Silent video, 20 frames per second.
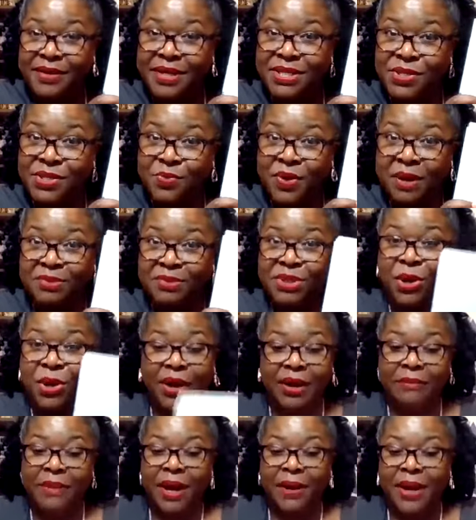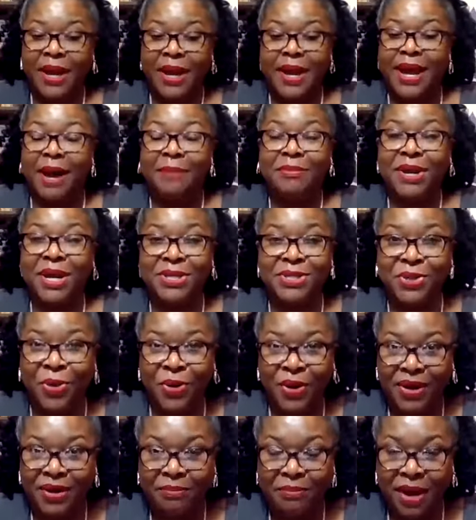This is what I'm talking about. I'm not
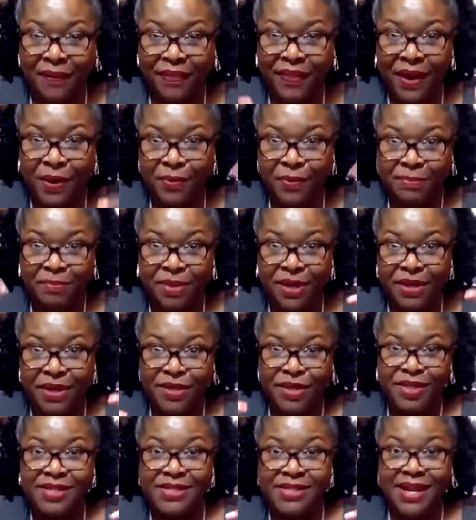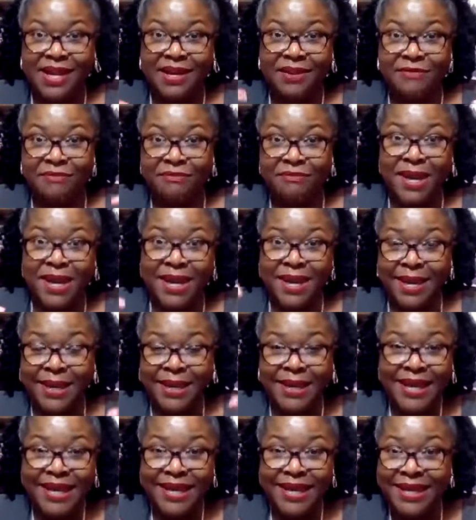talking about that rebellious state of
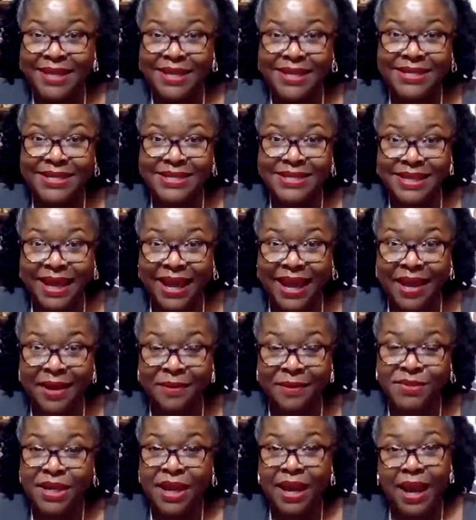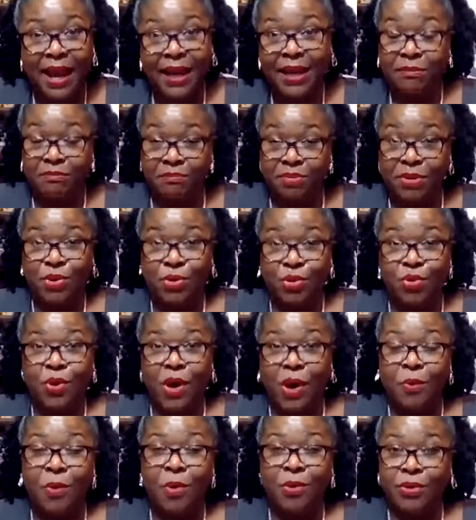man in these times. I can be who
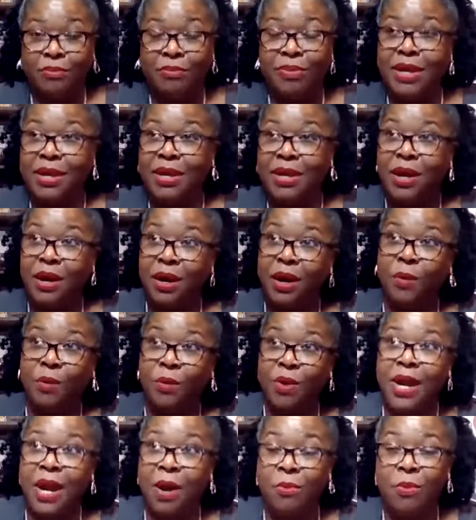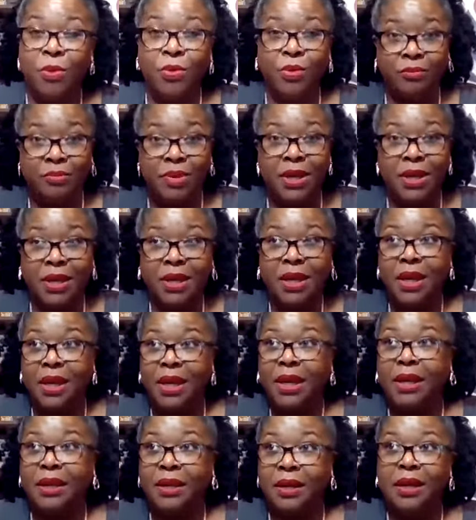I want to be or what I want to be
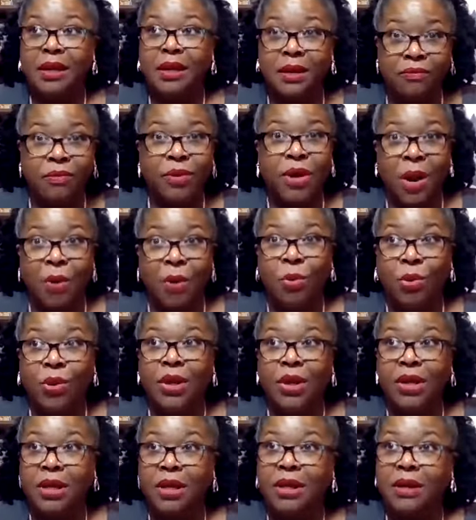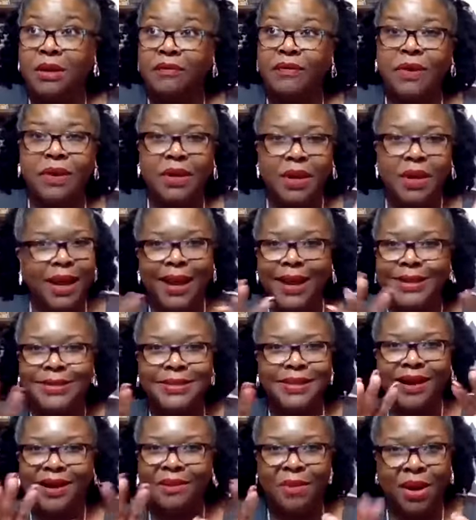and love what I want to love. And I ain't
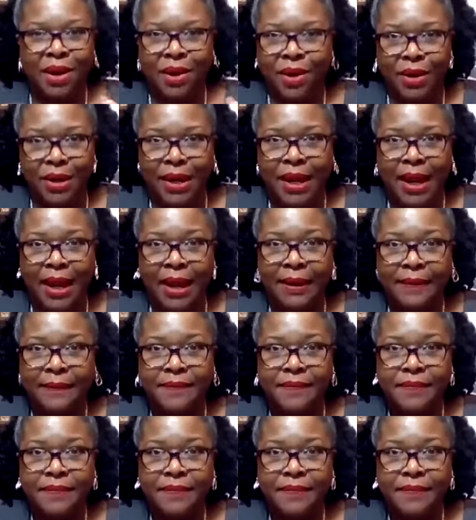talking about all of that.